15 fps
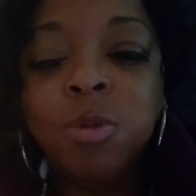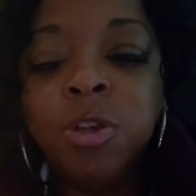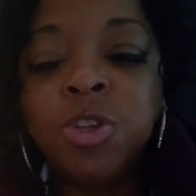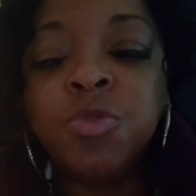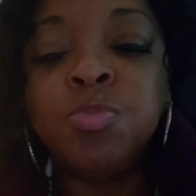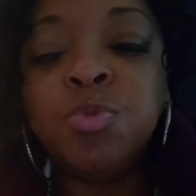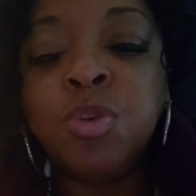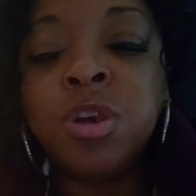
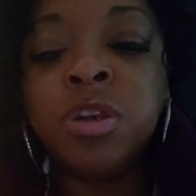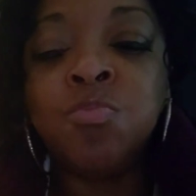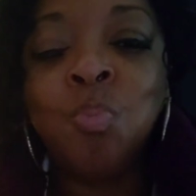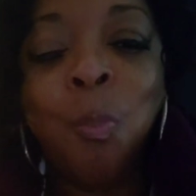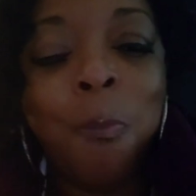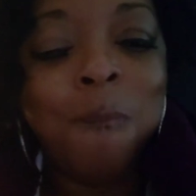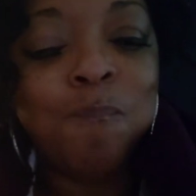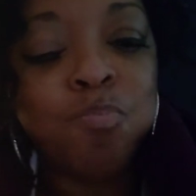It's
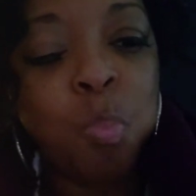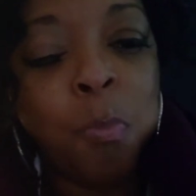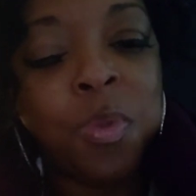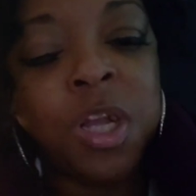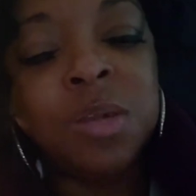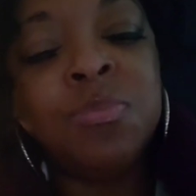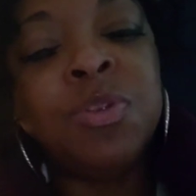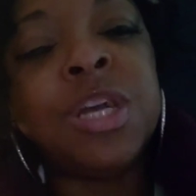more,
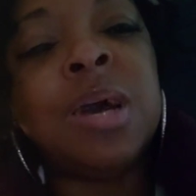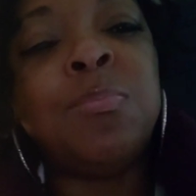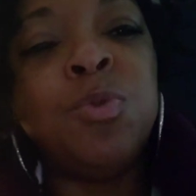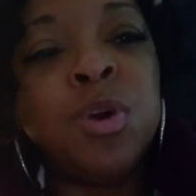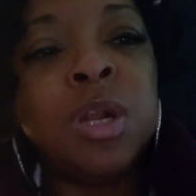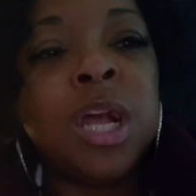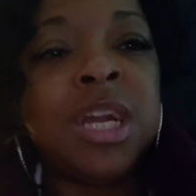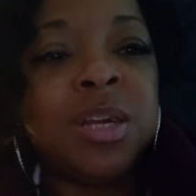comes out
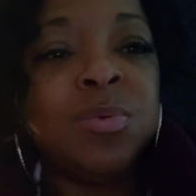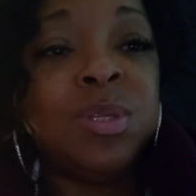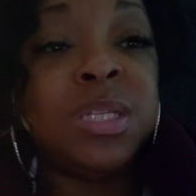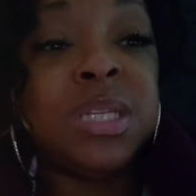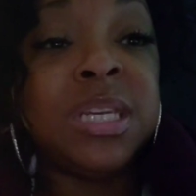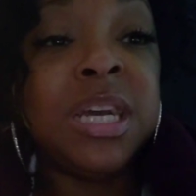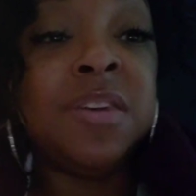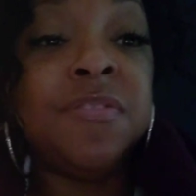more like it was
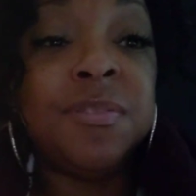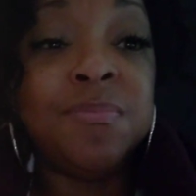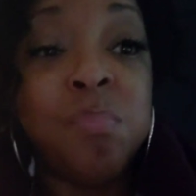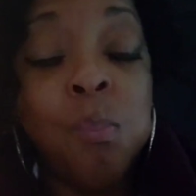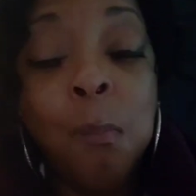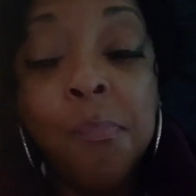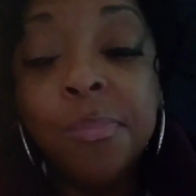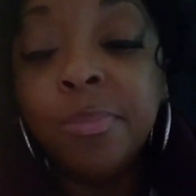in the oven.
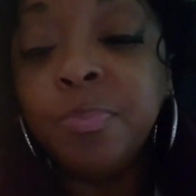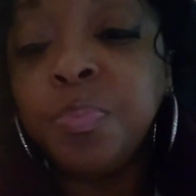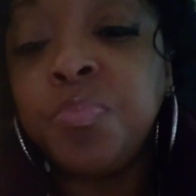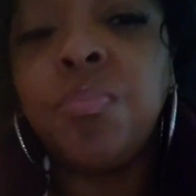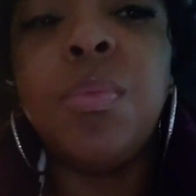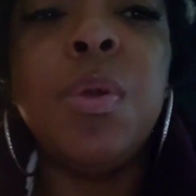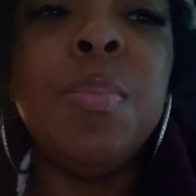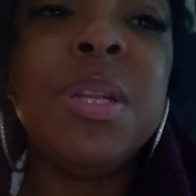
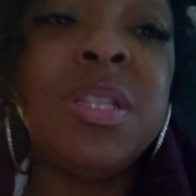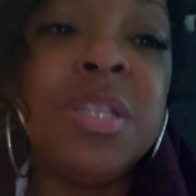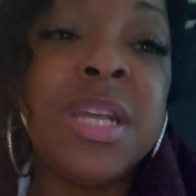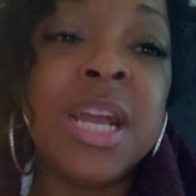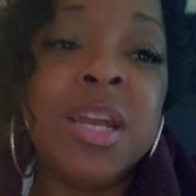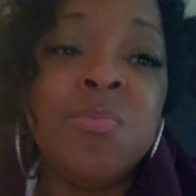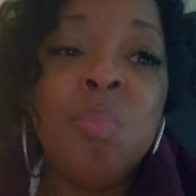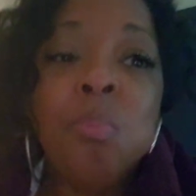But
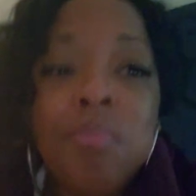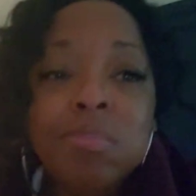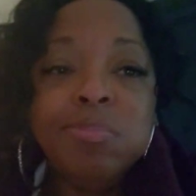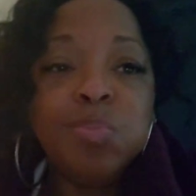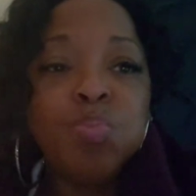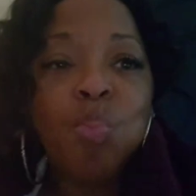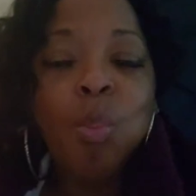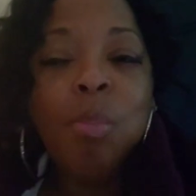today,
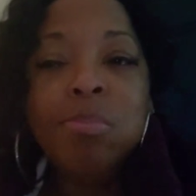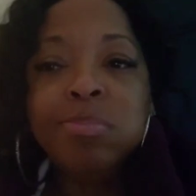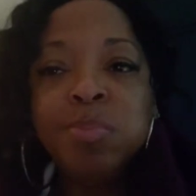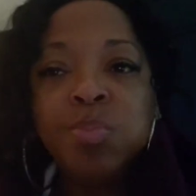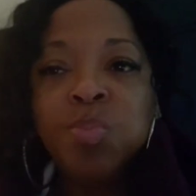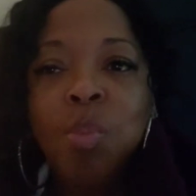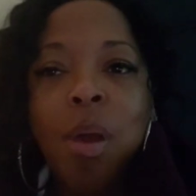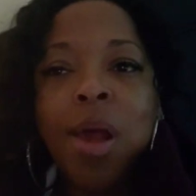
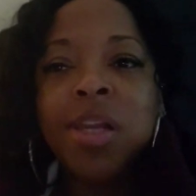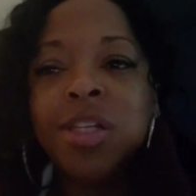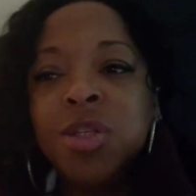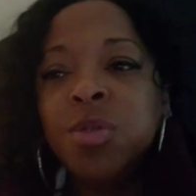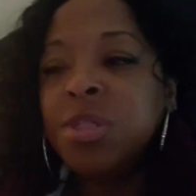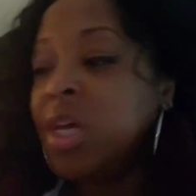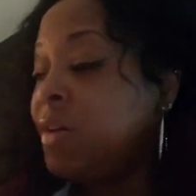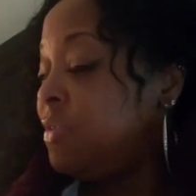I didn't
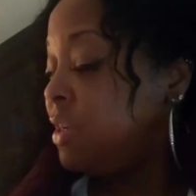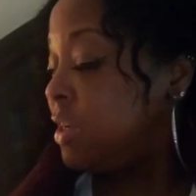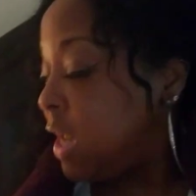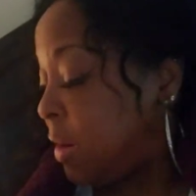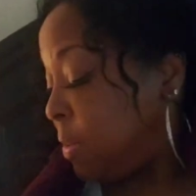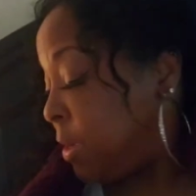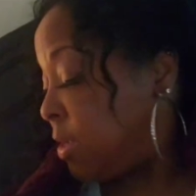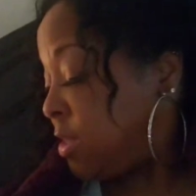use the oven
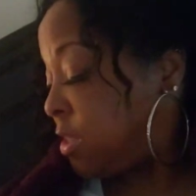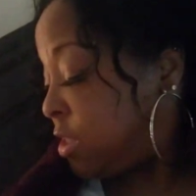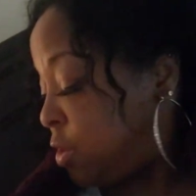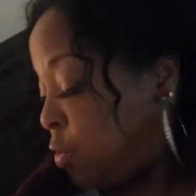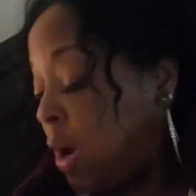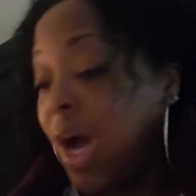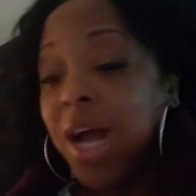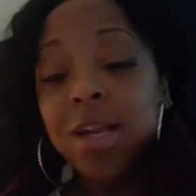today because it's
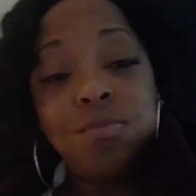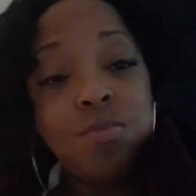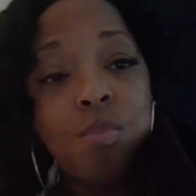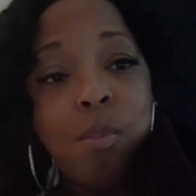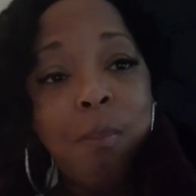too hot.